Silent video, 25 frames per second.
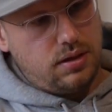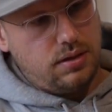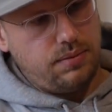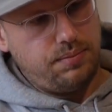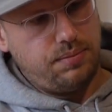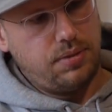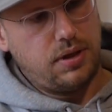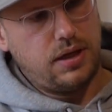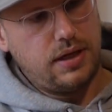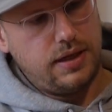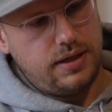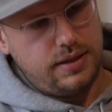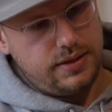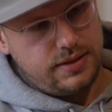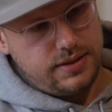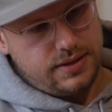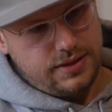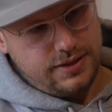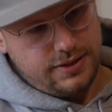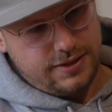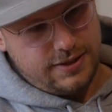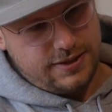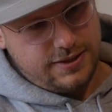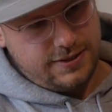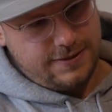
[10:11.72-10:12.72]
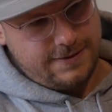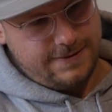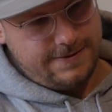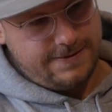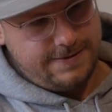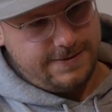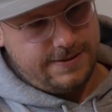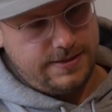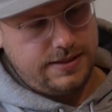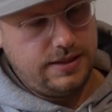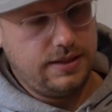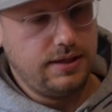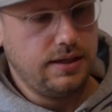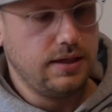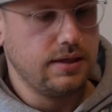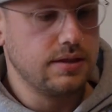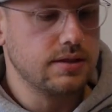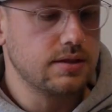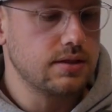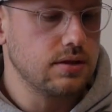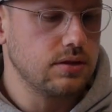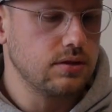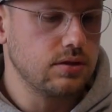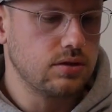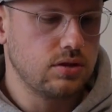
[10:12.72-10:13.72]
I place it
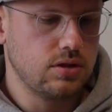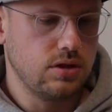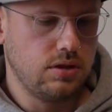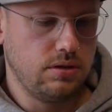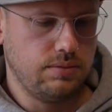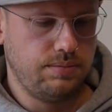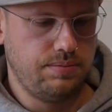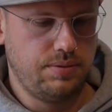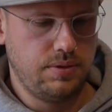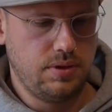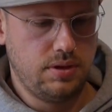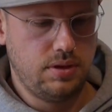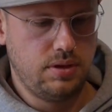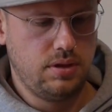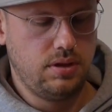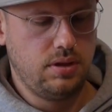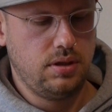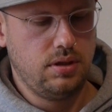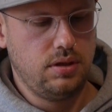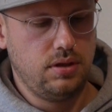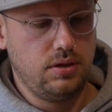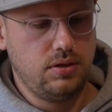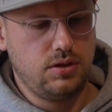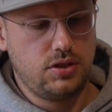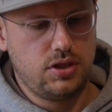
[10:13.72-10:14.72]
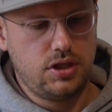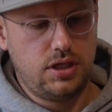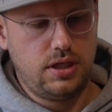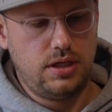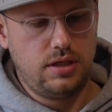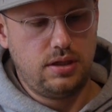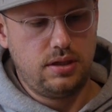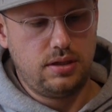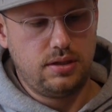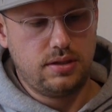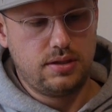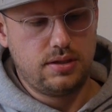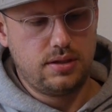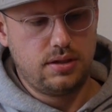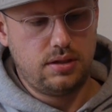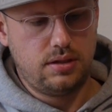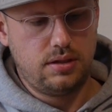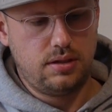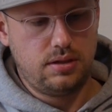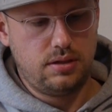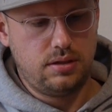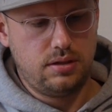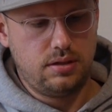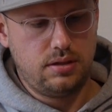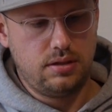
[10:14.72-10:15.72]
on top. You see
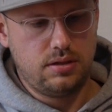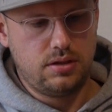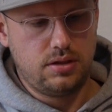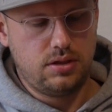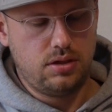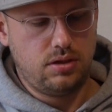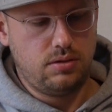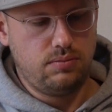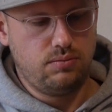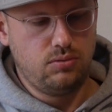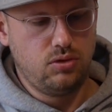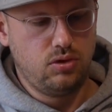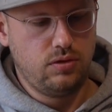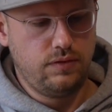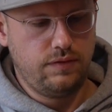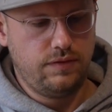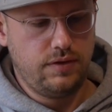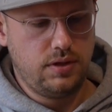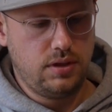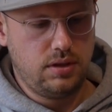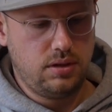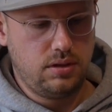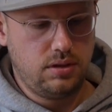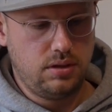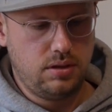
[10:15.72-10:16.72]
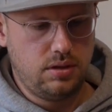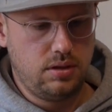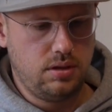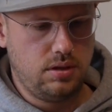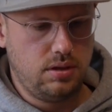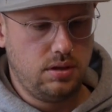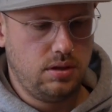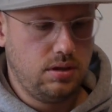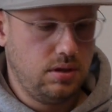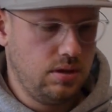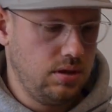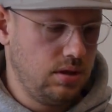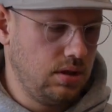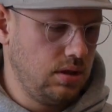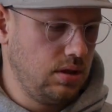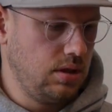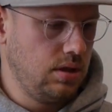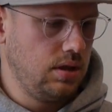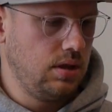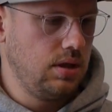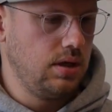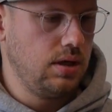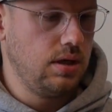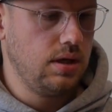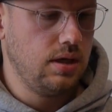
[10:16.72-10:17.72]
it's not moving,
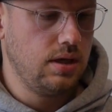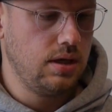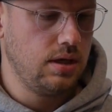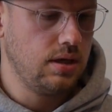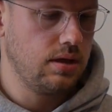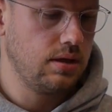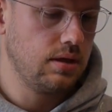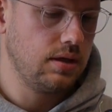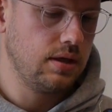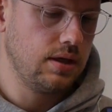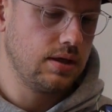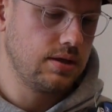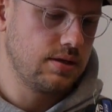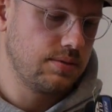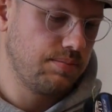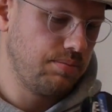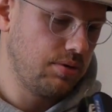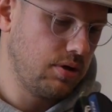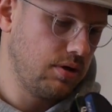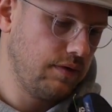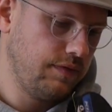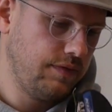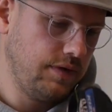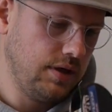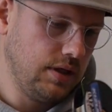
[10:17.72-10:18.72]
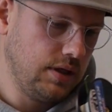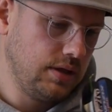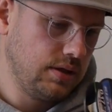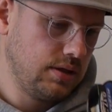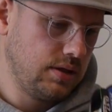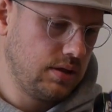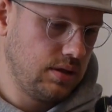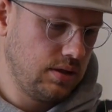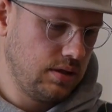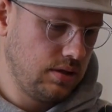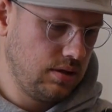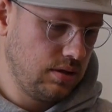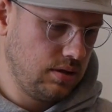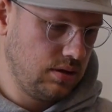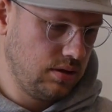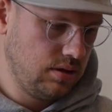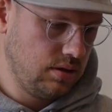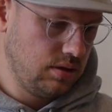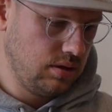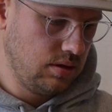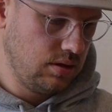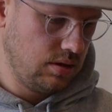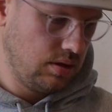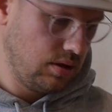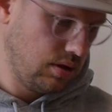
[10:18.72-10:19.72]
and that's perfect.
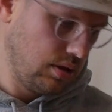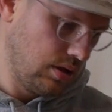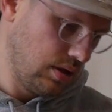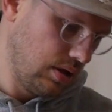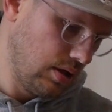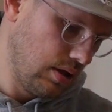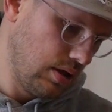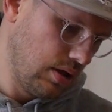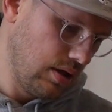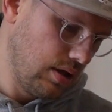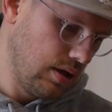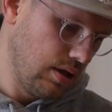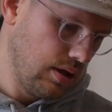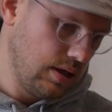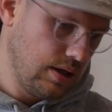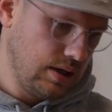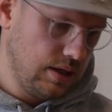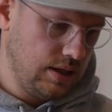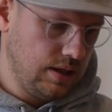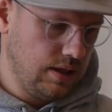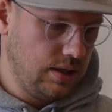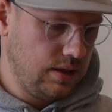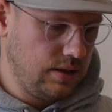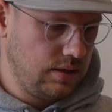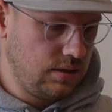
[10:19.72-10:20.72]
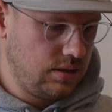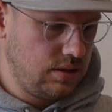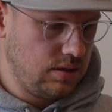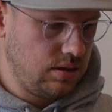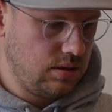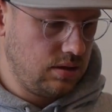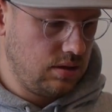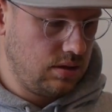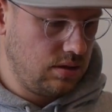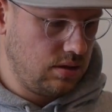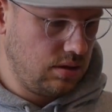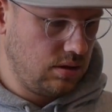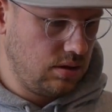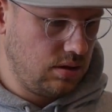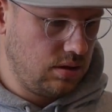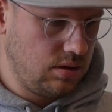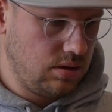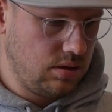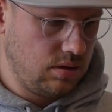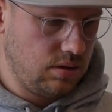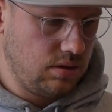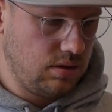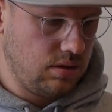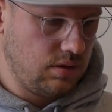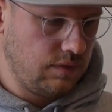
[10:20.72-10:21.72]
And
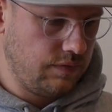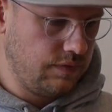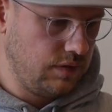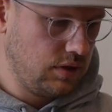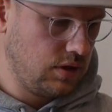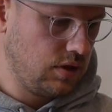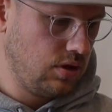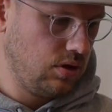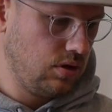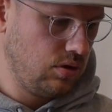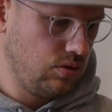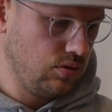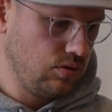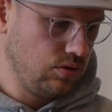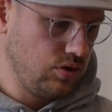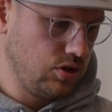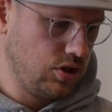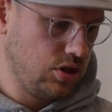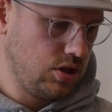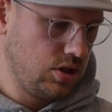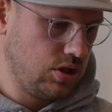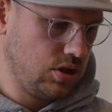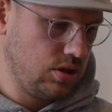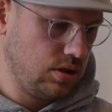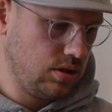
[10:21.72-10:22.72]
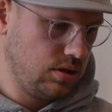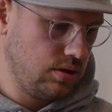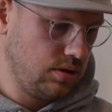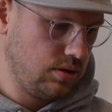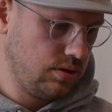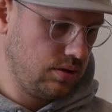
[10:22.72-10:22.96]
off it goes.